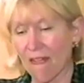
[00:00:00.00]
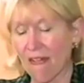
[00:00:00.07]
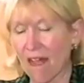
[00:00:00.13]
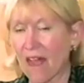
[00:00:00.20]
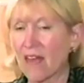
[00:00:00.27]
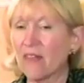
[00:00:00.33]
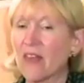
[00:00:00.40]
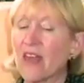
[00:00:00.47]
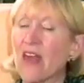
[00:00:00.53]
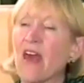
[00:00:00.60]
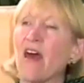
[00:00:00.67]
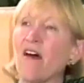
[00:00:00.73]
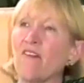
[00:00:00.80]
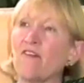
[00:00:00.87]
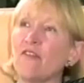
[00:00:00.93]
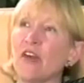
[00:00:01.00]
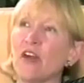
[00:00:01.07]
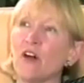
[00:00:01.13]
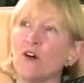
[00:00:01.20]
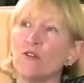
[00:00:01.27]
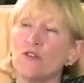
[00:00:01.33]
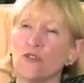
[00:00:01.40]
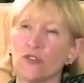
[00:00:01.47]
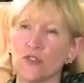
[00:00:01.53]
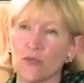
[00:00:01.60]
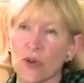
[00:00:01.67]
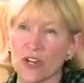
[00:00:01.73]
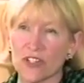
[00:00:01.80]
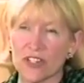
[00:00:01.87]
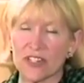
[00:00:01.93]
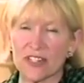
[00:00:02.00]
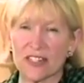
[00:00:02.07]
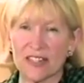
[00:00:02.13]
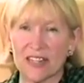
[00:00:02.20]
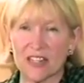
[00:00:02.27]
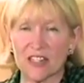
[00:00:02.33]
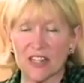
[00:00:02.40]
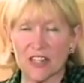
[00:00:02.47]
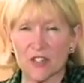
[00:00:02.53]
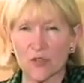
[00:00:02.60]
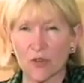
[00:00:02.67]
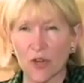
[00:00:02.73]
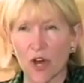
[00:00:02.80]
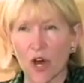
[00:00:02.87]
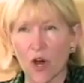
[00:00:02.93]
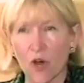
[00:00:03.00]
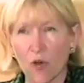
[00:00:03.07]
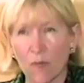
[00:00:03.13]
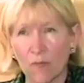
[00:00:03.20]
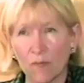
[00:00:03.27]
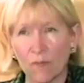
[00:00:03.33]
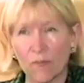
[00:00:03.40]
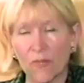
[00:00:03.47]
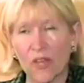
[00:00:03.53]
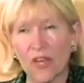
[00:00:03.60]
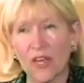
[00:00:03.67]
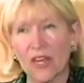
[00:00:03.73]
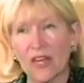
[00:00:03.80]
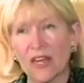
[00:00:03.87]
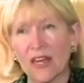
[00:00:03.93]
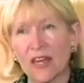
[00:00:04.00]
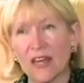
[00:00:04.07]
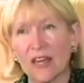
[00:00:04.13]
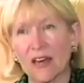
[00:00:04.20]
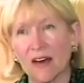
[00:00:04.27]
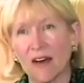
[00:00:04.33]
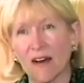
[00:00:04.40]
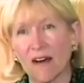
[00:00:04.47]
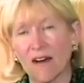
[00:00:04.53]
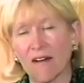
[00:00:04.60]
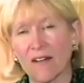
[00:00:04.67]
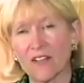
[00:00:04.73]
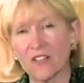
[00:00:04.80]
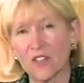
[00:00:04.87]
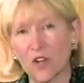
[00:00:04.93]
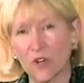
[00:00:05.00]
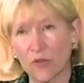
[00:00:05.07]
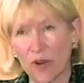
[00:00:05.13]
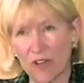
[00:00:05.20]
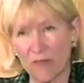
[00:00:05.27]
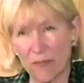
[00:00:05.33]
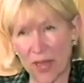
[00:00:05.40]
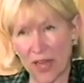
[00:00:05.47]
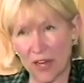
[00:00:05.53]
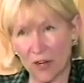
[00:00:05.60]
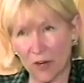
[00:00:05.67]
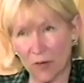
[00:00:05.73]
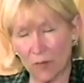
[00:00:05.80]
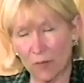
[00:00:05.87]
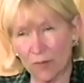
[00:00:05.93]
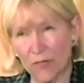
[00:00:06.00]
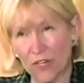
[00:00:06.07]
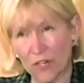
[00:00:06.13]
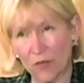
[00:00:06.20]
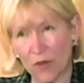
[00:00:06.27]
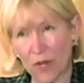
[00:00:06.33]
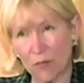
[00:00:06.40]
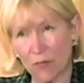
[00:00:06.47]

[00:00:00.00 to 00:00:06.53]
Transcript: And they own George Washington's ancestral home. Sulgrave Manor in Great